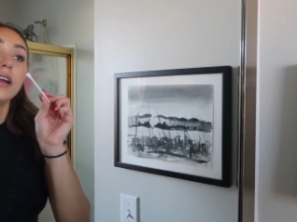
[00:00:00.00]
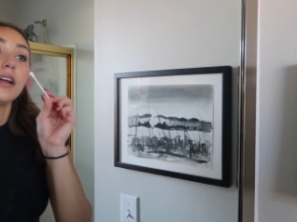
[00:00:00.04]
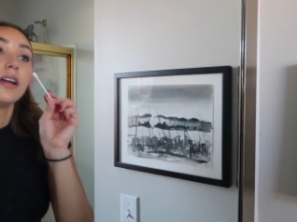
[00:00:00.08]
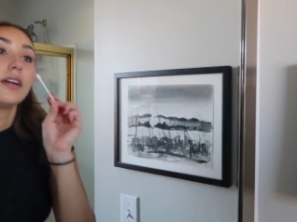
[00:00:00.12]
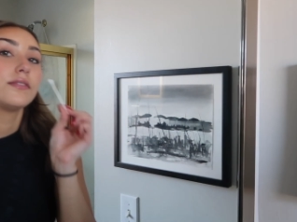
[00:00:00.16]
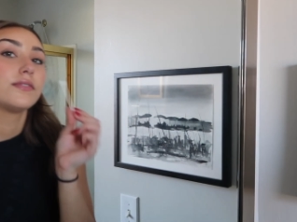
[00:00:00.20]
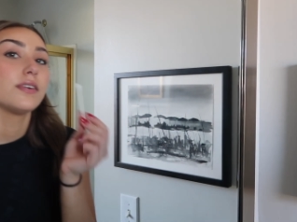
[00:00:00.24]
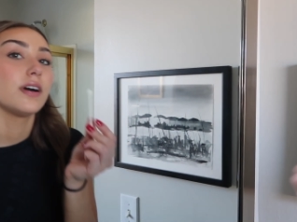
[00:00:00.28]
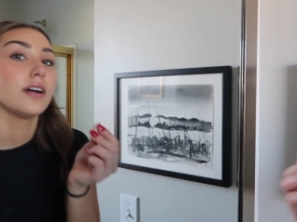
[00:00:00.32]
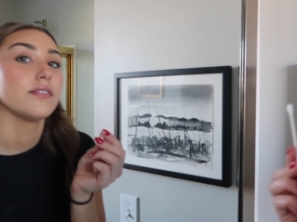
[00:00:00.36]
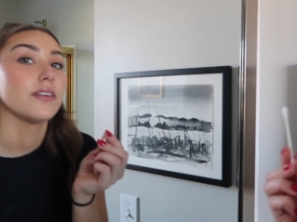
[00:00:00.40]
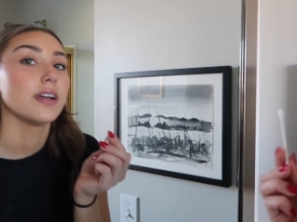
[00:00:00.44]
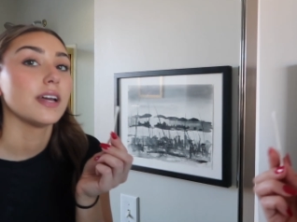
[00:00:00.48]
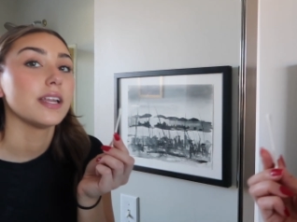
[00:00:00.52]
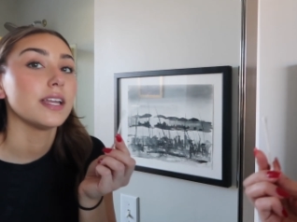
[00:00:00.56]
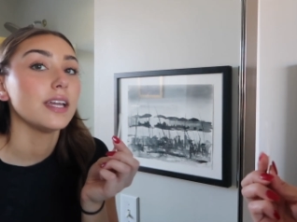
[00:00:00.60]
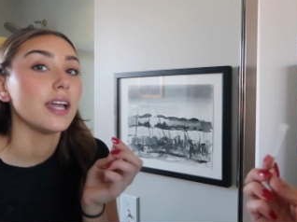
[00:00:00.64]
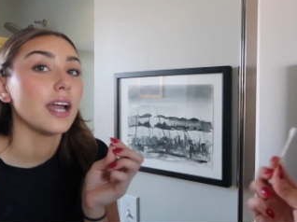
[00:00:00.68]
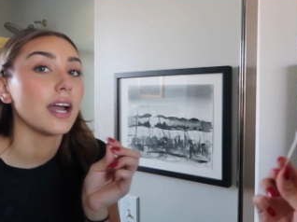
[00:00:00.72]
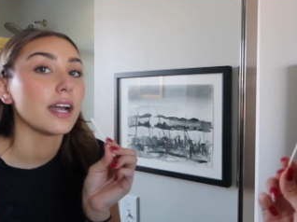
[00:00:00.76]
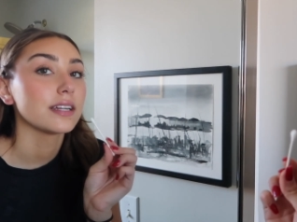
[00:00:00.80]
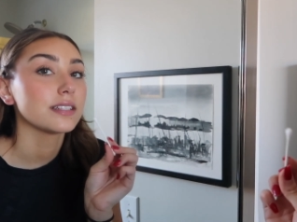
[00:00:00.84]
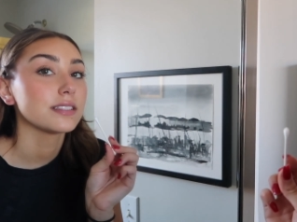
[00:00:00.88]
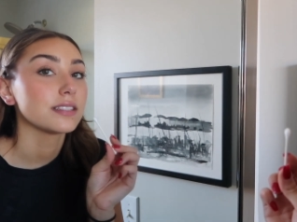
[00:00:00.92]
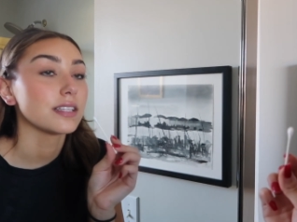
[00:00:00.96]
If I have any
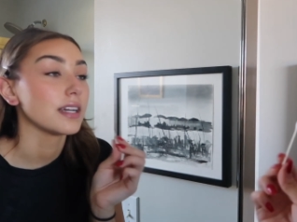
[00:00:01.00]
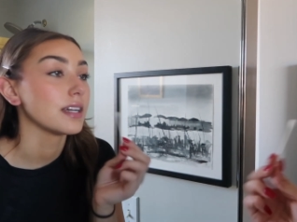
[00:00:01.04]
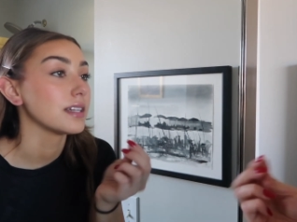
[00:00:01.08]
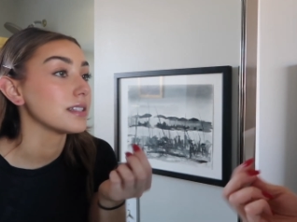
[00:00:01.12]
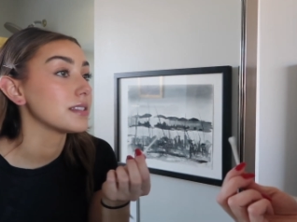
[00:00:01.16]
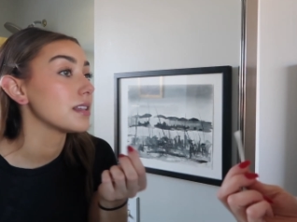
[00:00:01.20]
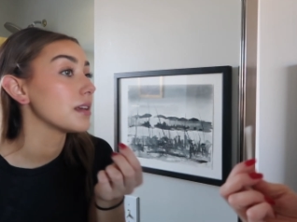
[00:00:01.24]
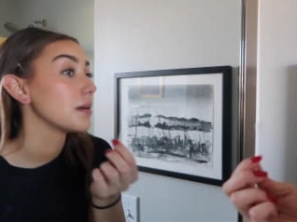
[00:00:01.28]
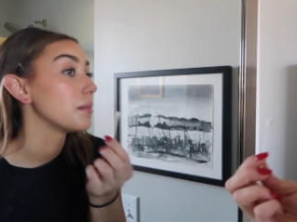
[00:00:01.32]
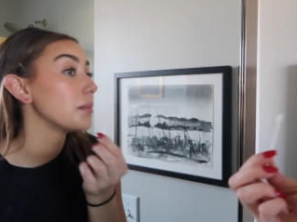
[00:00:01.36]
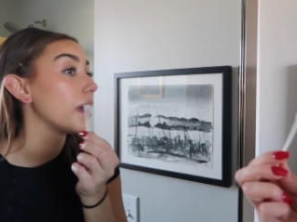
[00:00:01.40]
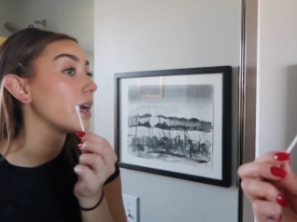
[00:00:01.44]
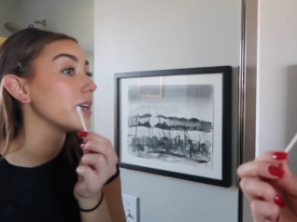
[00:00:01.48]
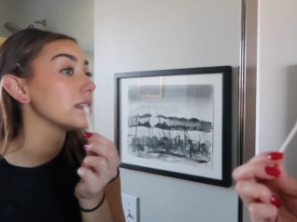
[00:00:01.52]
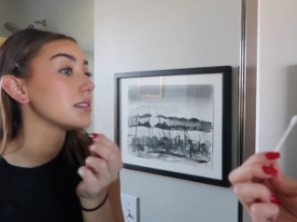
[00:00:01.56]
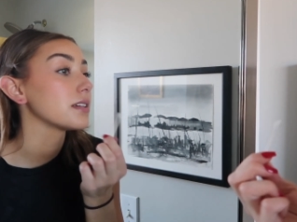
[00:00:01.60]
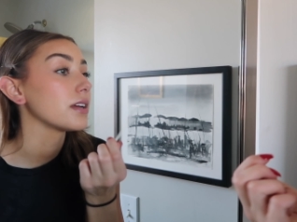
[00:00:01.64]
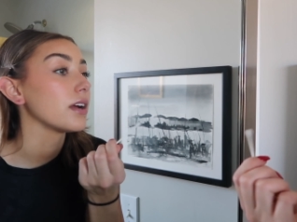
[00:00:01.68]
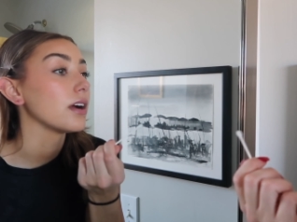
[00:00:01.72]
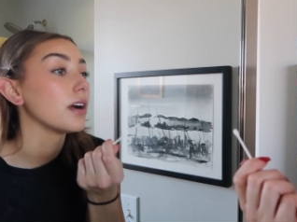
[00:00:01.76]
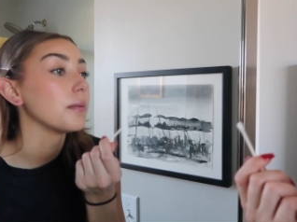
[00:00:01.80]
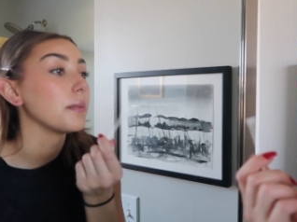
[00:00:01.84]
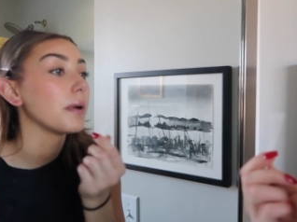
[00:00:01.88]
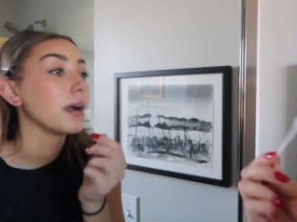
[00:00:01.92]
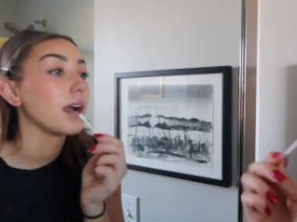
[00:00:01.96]
excess
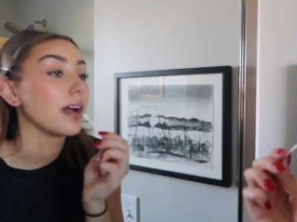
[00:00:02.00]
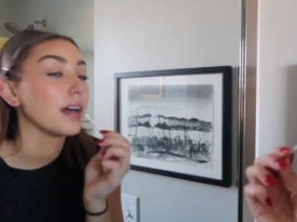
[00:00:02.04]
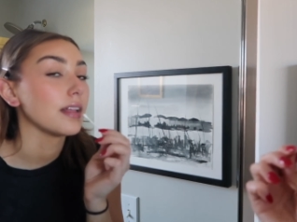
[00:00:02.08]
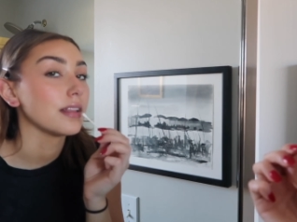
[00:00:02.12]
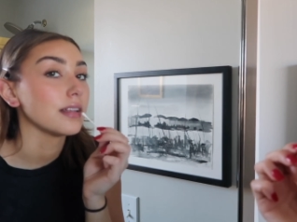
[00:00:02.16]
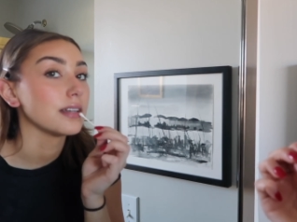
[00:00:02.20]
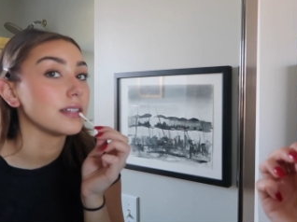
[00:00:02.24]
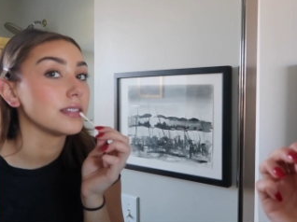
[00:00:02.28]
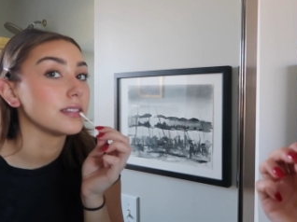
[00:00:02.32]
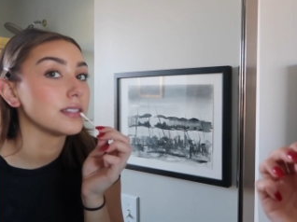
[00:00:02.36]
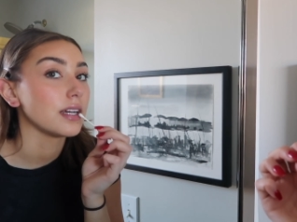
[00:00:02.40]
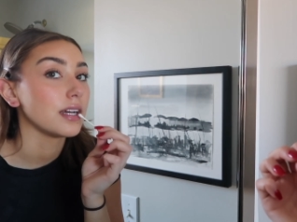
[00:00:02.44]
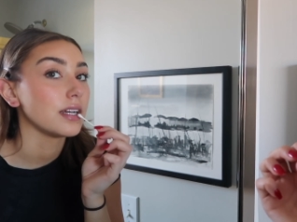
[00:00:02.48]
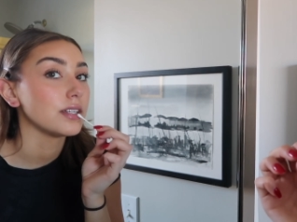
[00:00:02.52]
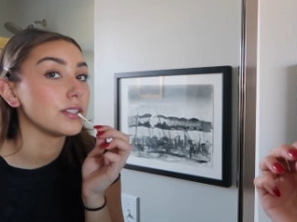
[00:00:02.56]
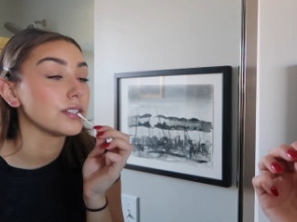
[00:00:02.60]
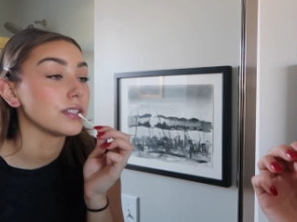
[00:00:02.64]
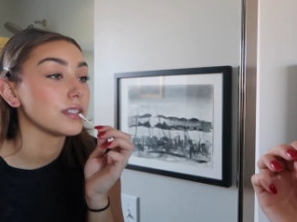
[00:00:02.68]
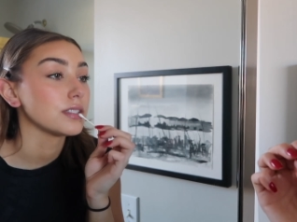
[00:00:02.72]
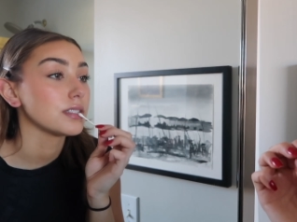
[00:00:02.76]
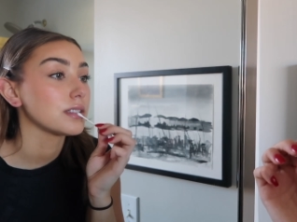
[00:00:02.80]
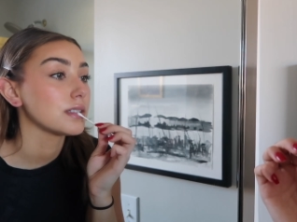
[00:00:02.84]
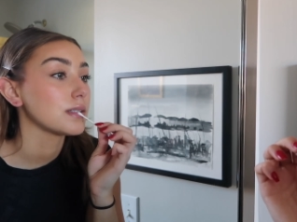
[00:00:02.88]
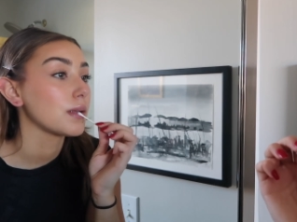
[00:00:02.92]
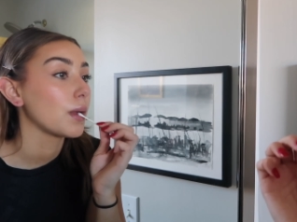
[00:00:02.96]
mascara on my eyelids, I
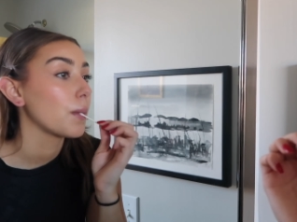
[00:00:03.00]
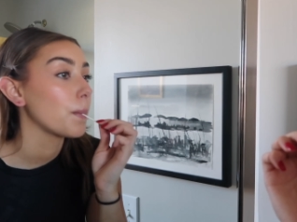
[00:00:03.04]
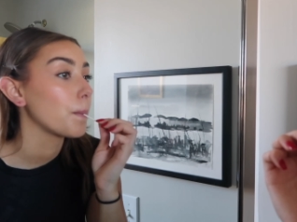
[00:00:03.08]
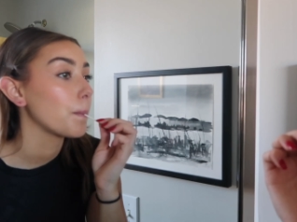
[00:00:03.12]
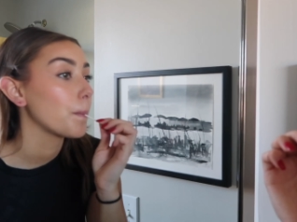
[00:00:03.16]
just